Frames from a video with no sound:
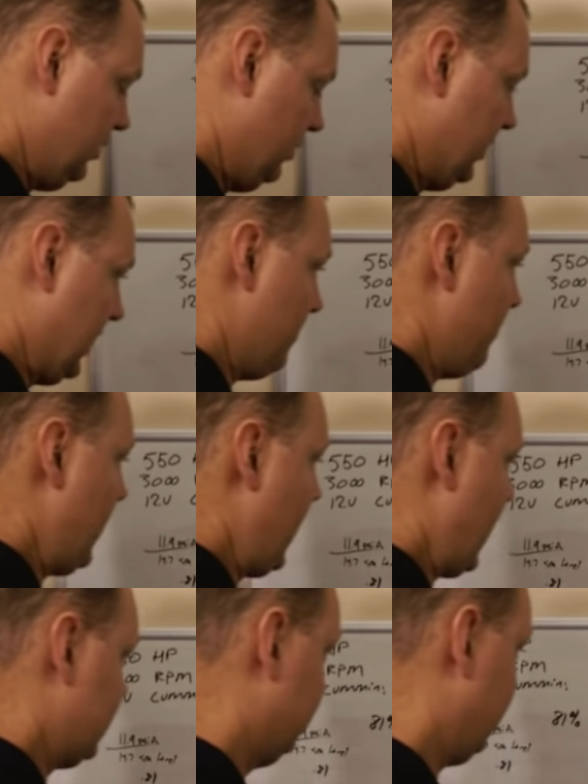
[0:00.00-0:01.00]
to a
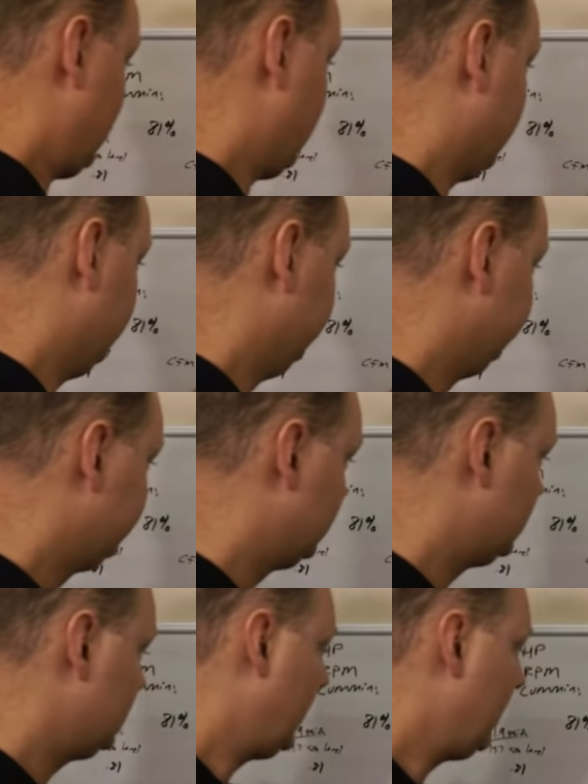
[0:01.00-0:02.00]
mass of air.
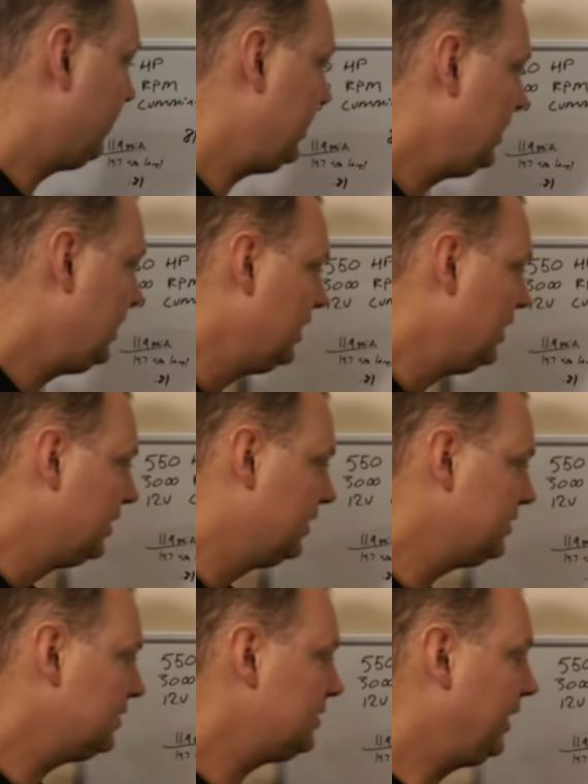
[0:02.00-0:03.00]
So every
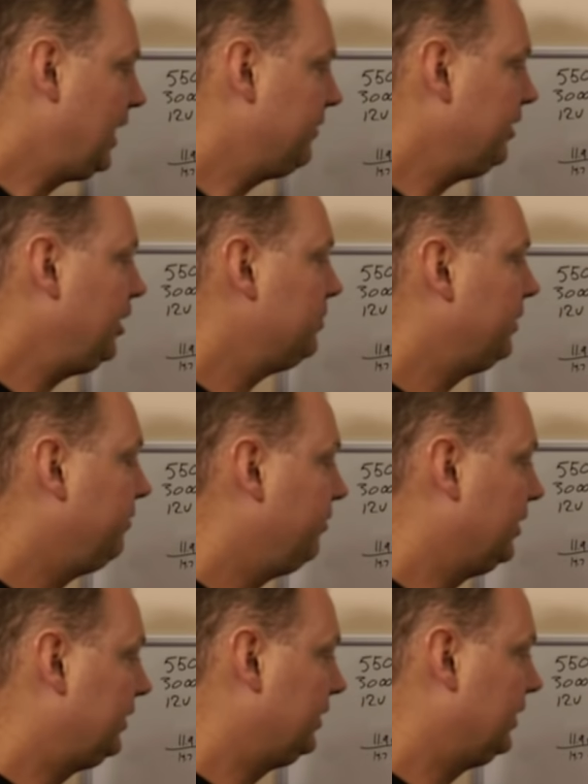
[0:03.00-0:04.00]
this is saying every cubic
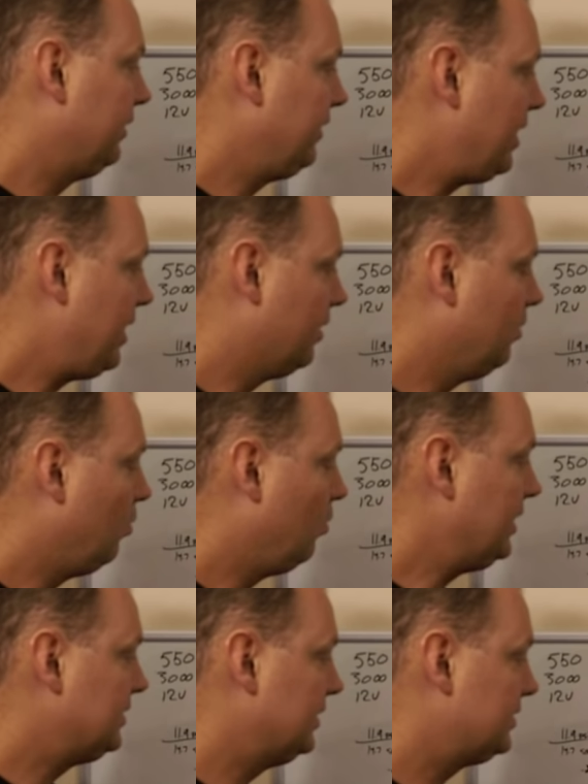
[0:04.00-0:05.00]
foot of air
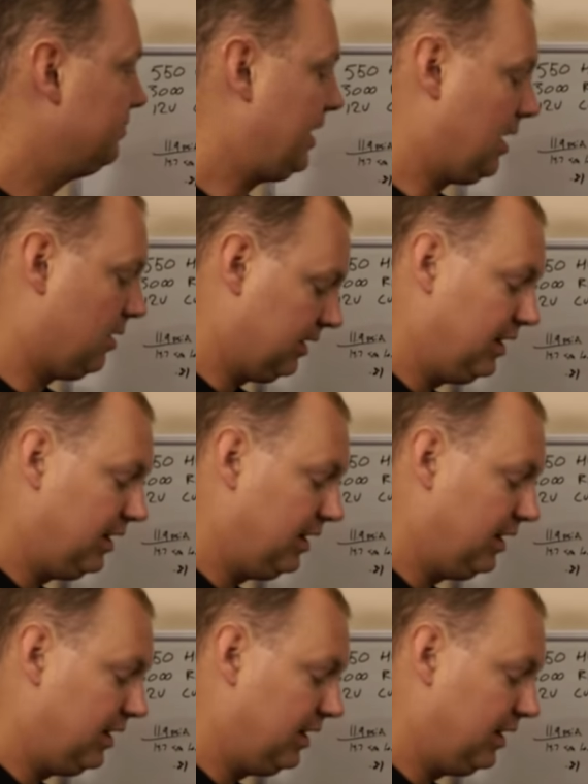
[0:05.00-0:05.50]
weighs this amount.